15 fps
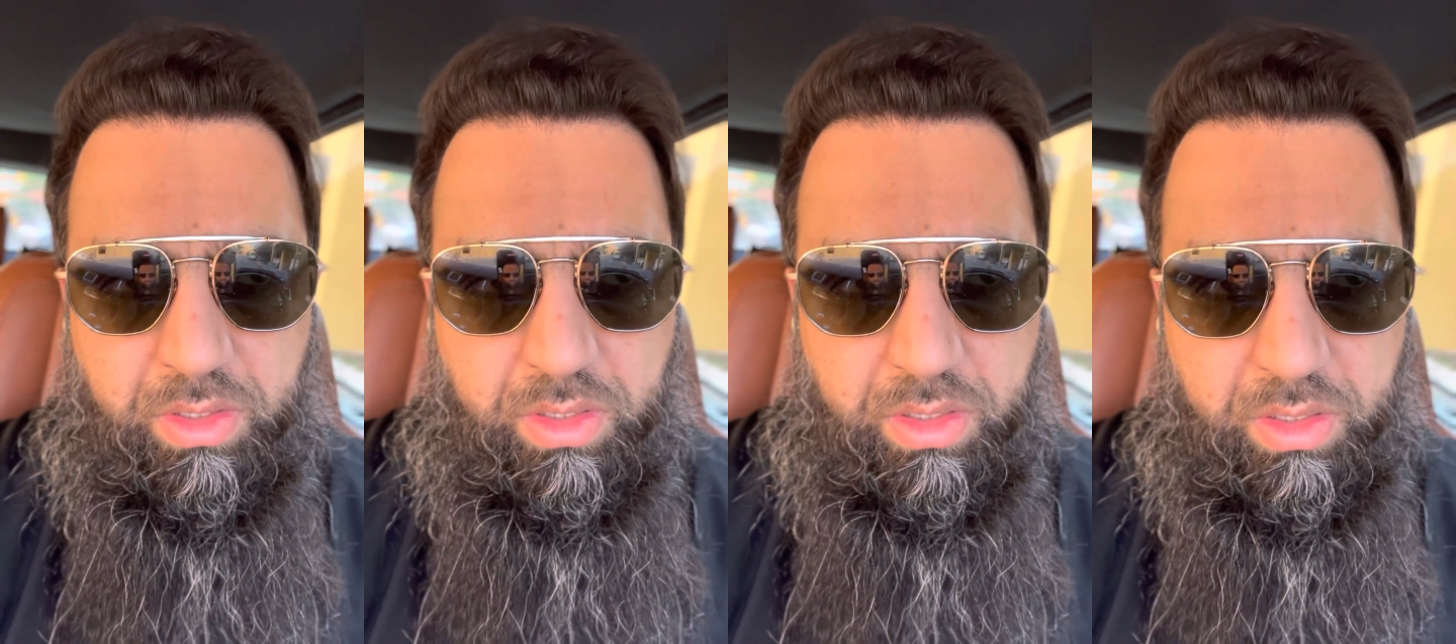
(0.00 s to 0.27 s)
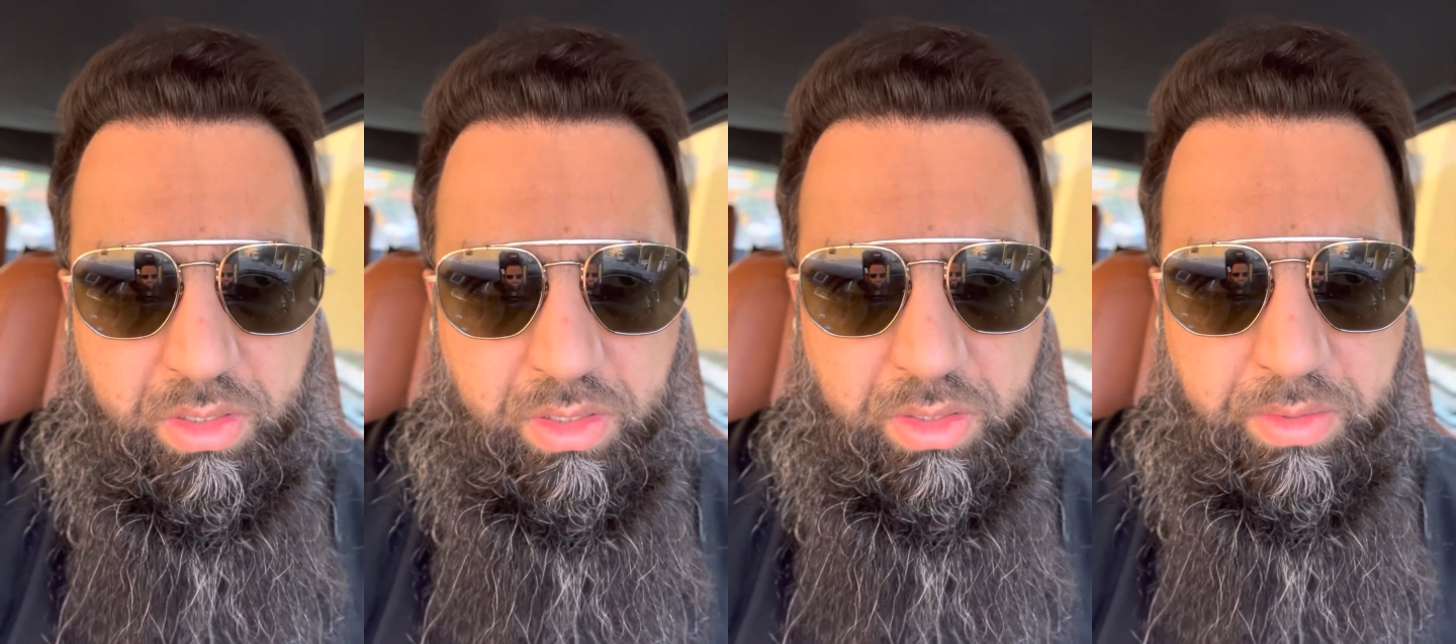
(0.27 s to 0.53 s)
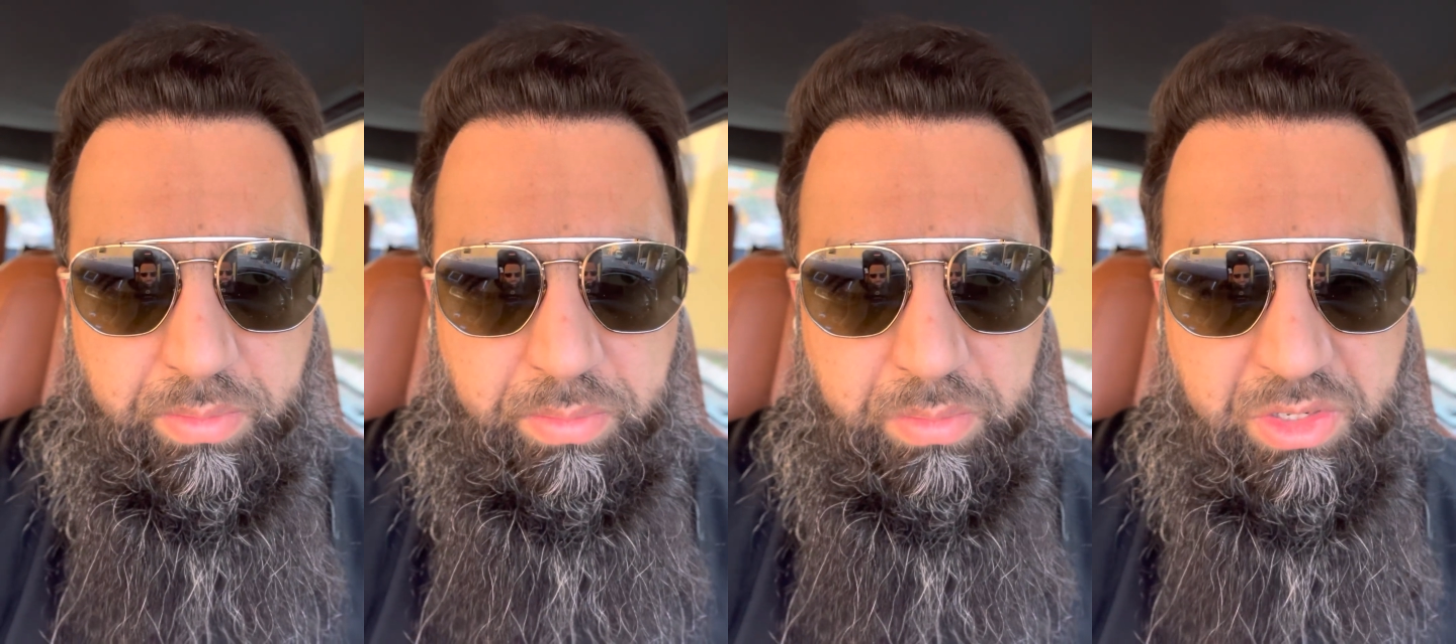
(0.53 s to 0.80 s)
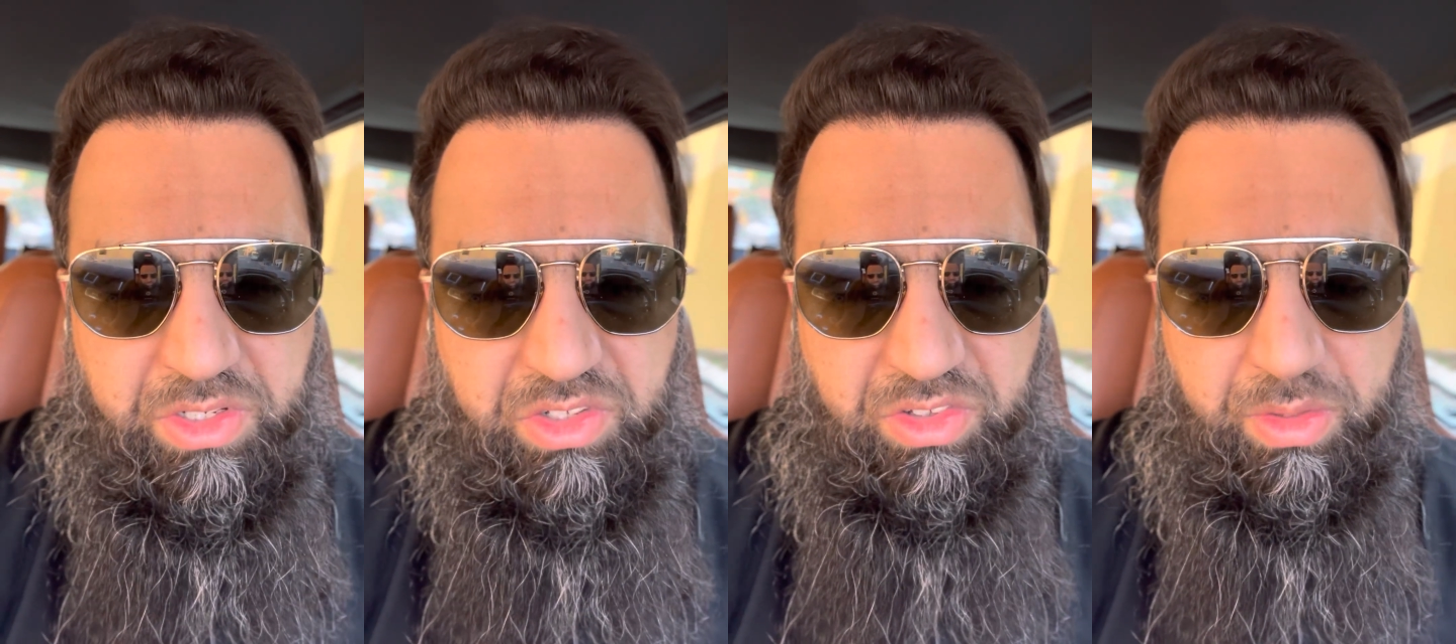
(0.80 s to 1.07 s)
uh,
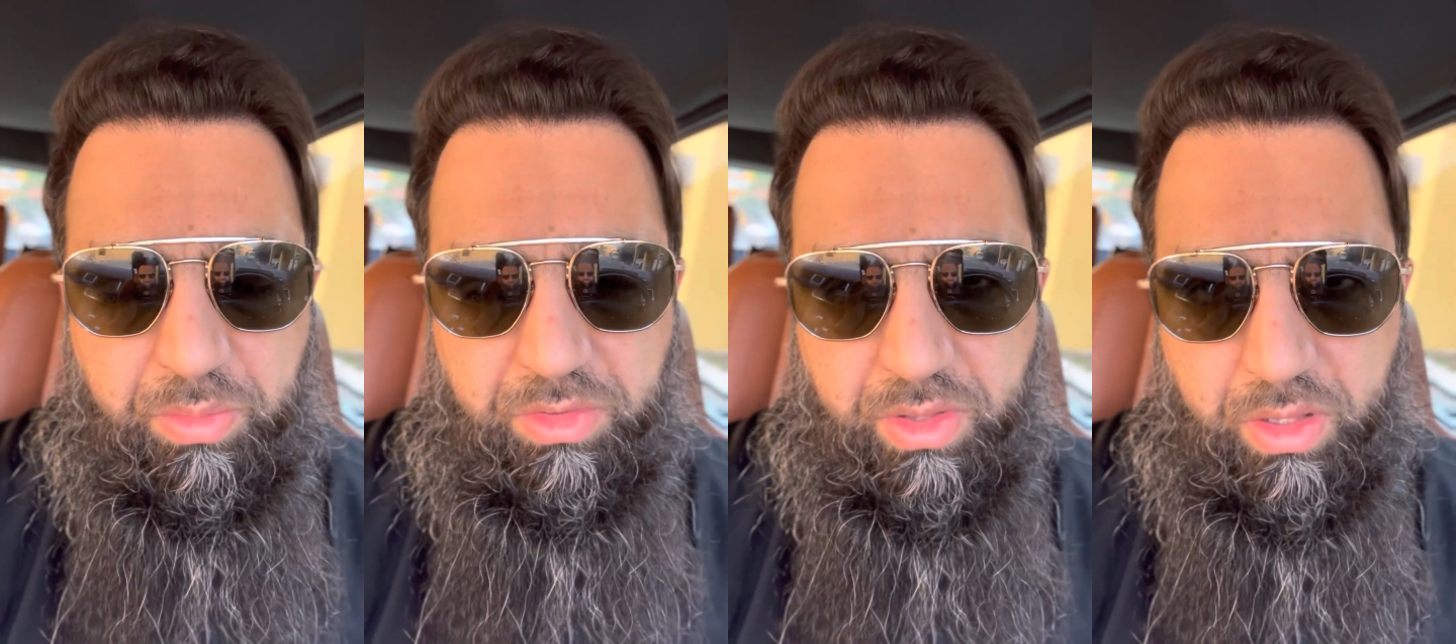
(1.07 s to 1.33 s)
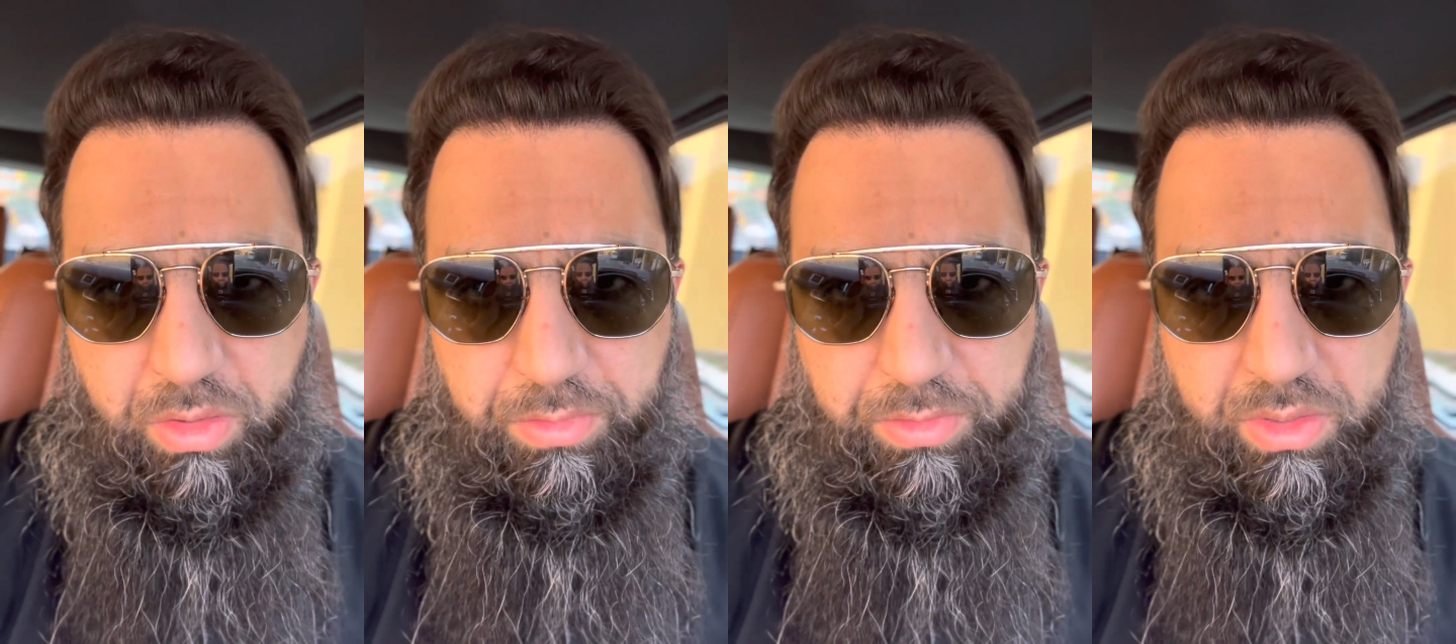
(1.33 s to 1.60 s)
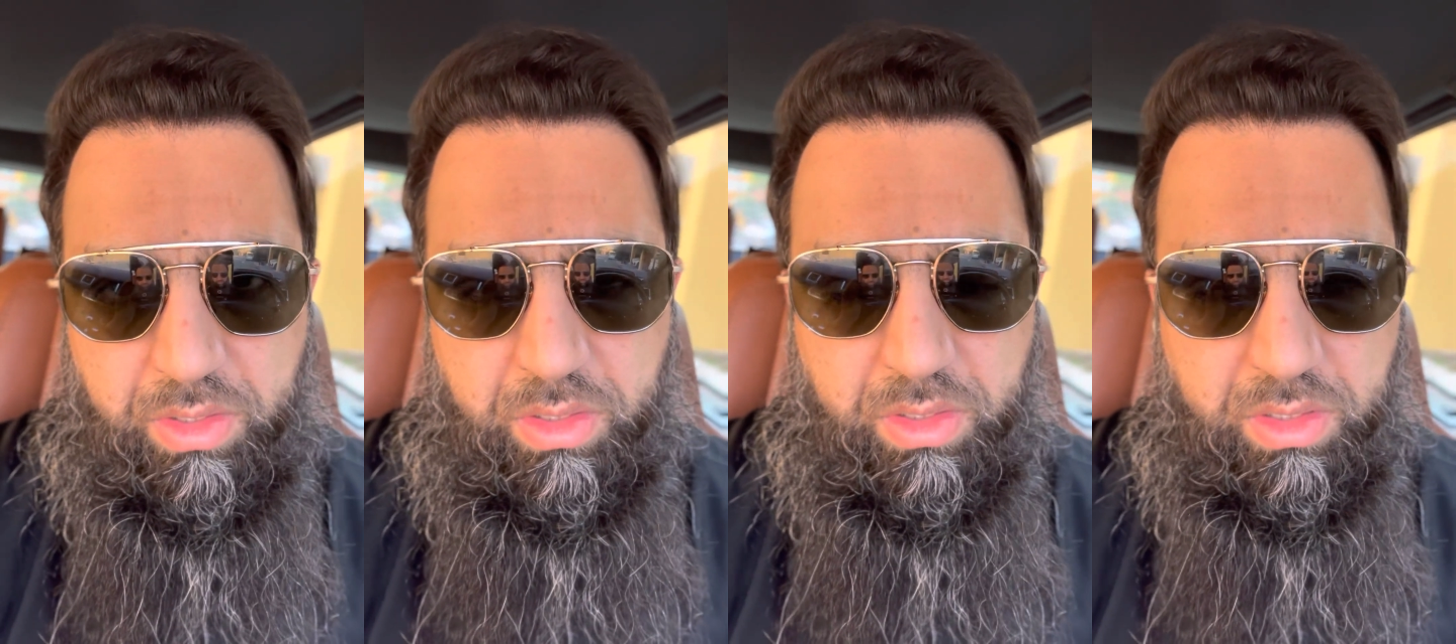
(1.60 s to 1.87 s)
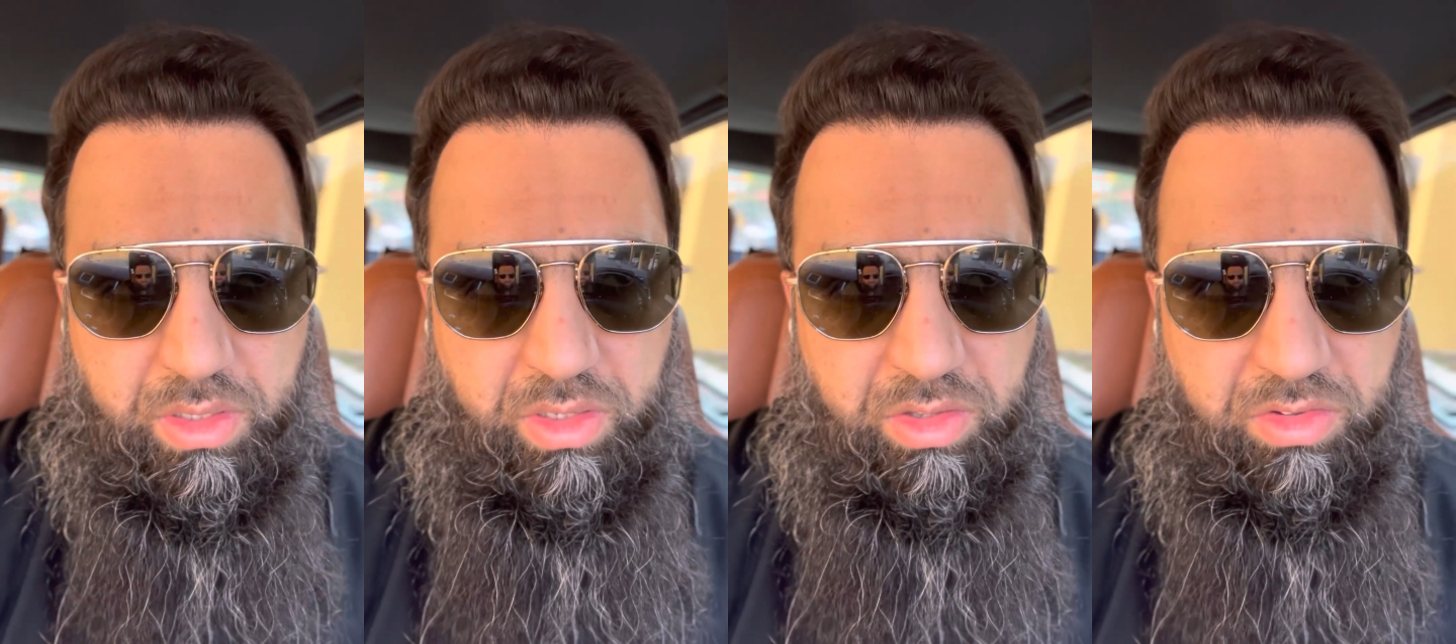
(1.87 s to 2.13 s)
murders themselves,
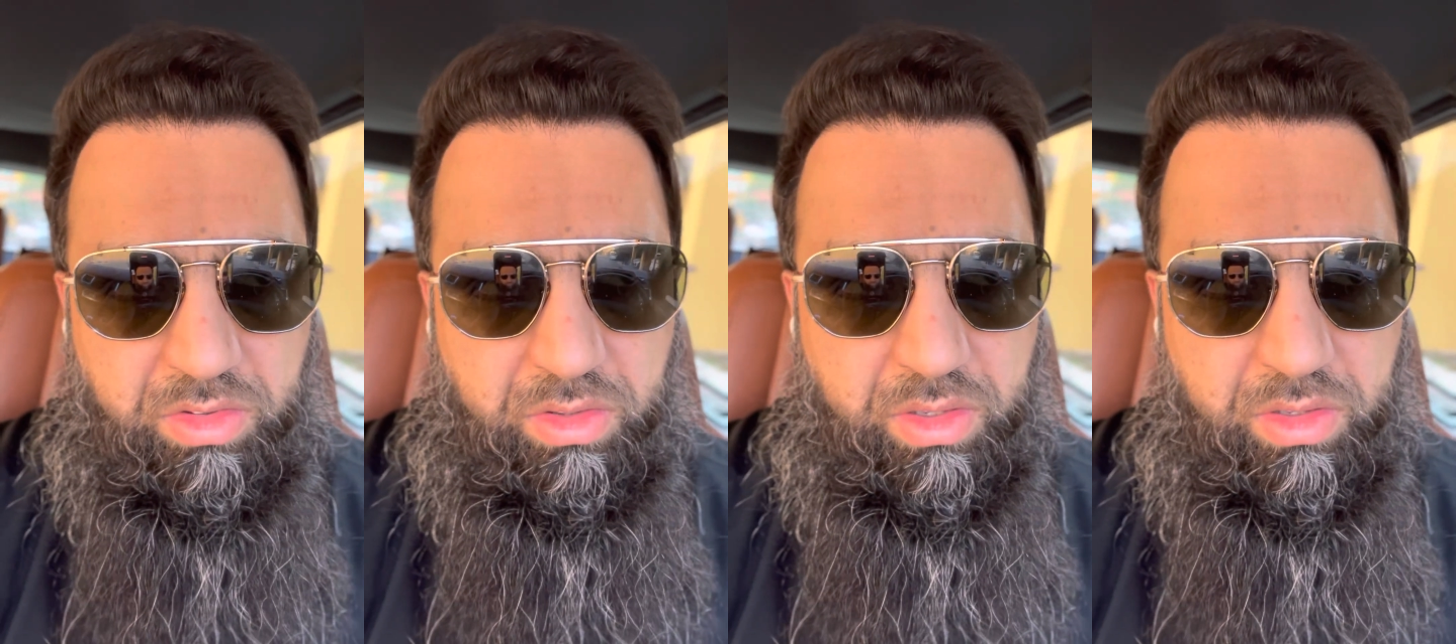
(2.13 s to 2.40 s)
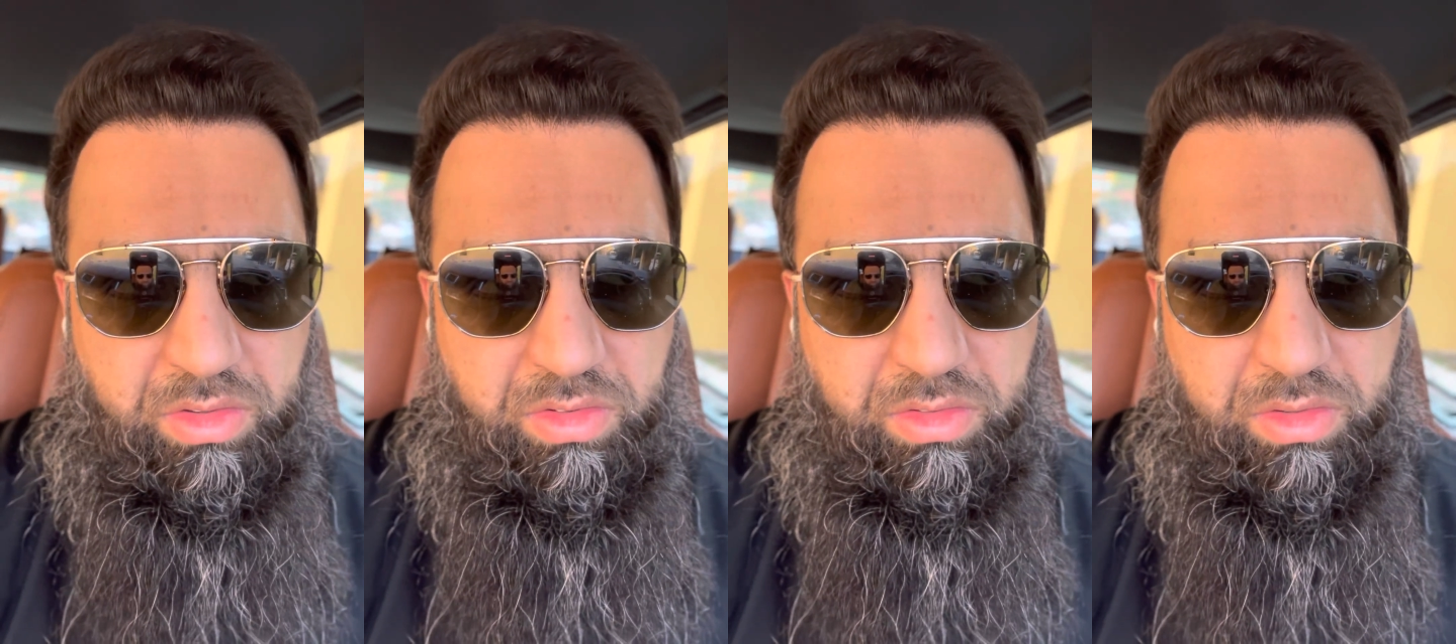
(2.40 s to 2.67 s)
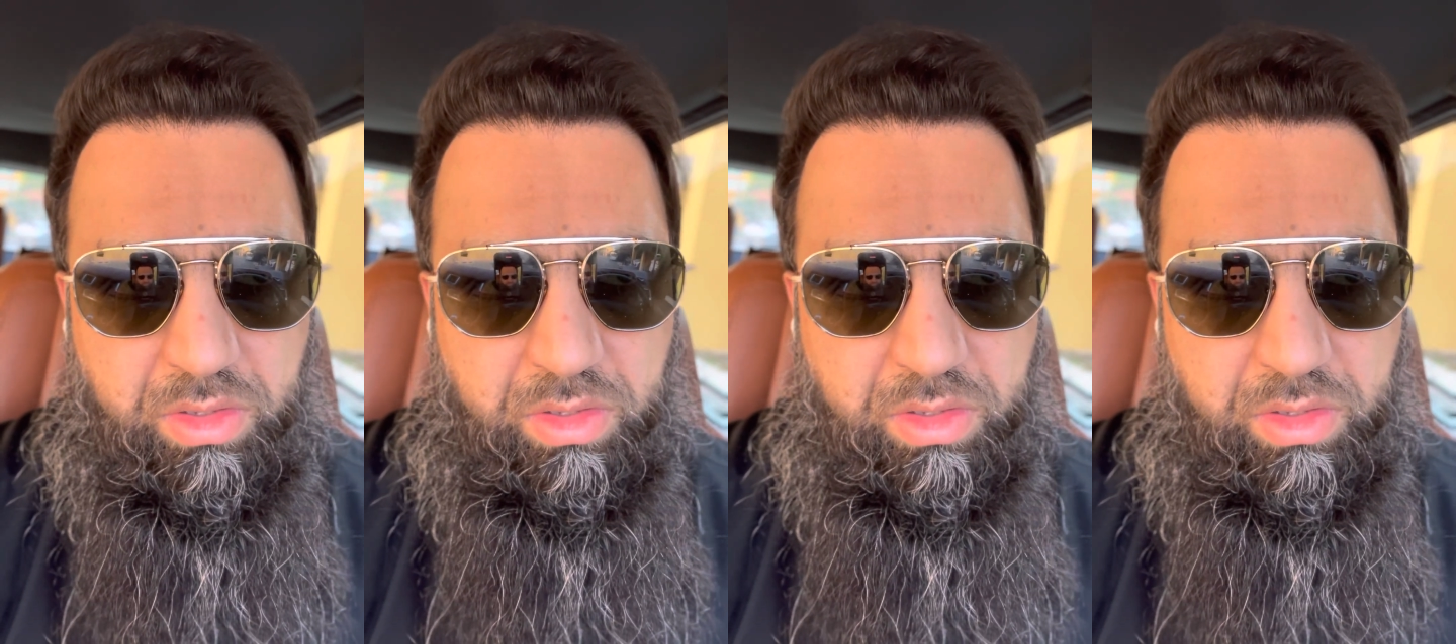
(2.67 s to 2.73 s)
is is